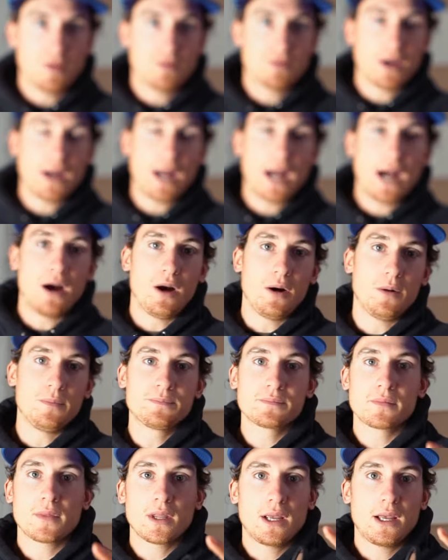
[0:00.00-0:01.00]
over
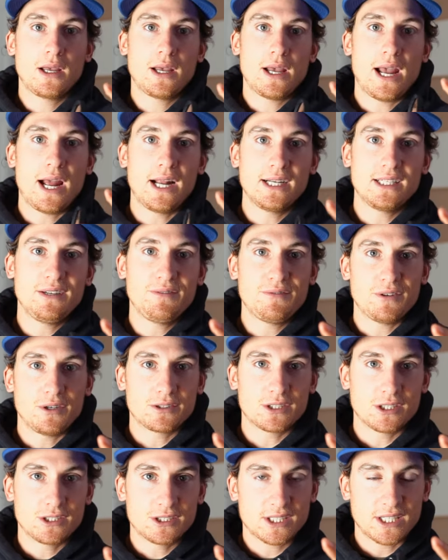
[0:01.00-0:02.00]
how ND
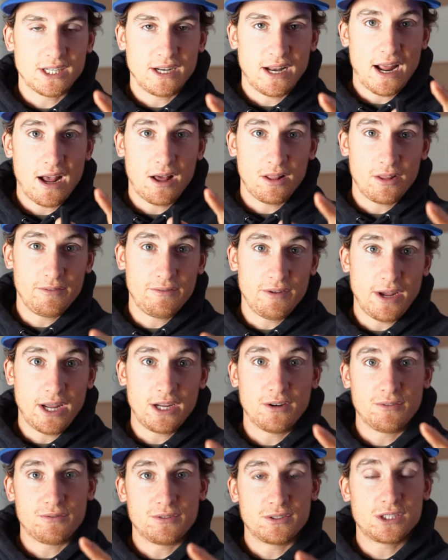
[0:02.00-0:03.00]
filters can elevate
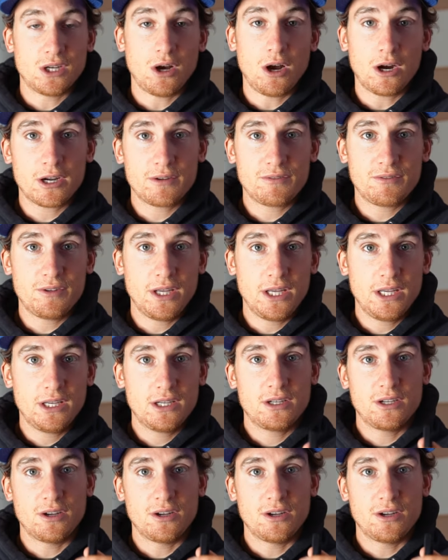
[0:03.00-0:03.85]
your photography,